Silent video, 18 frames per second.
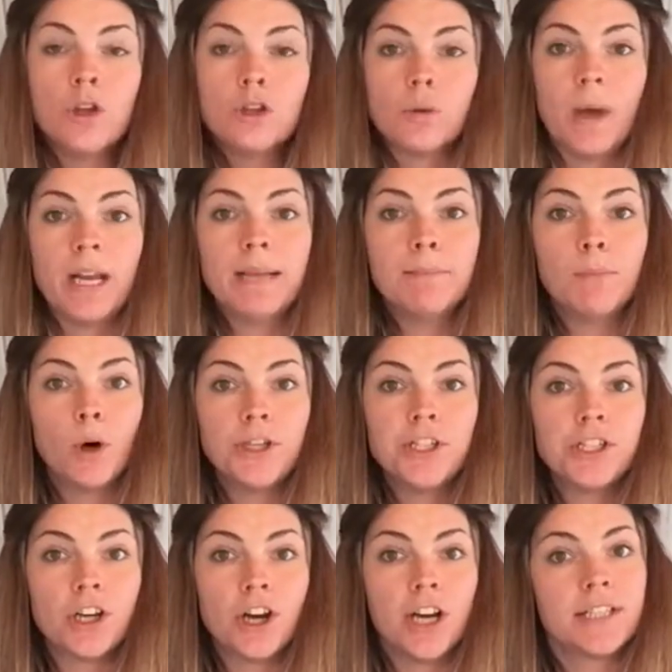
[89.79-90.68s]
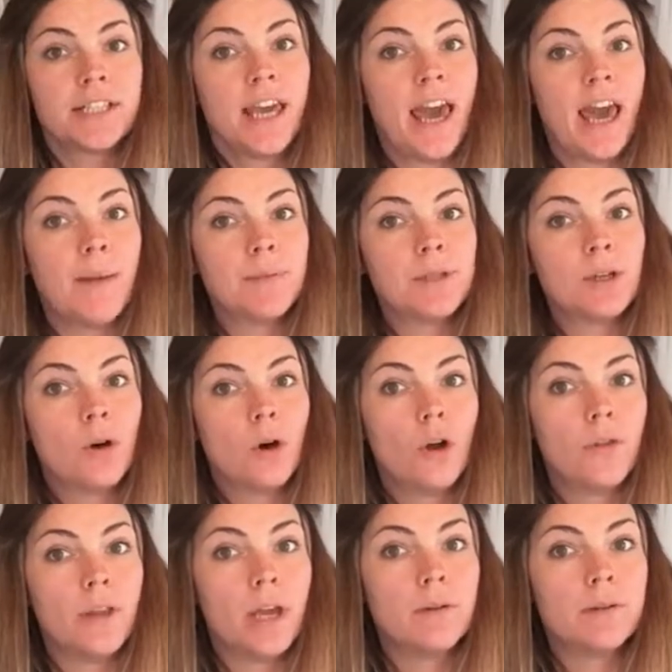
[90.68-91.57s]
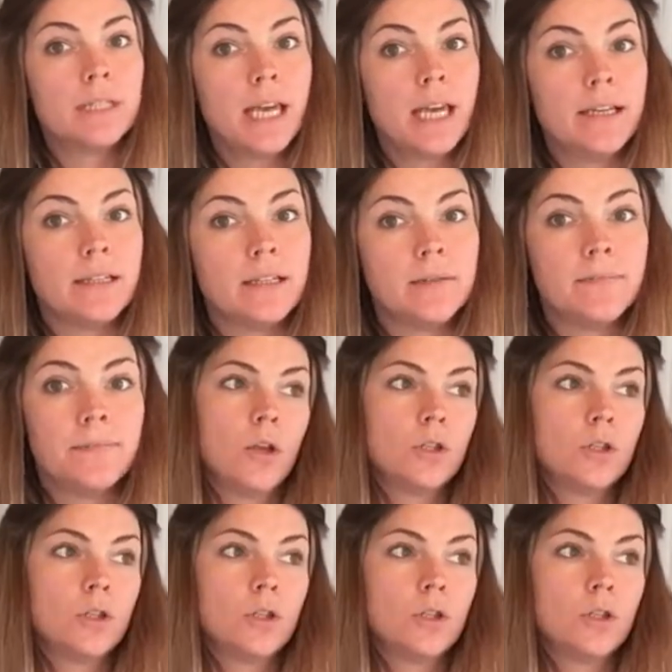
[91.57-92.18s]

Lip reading: So any moisture is kept on the outside.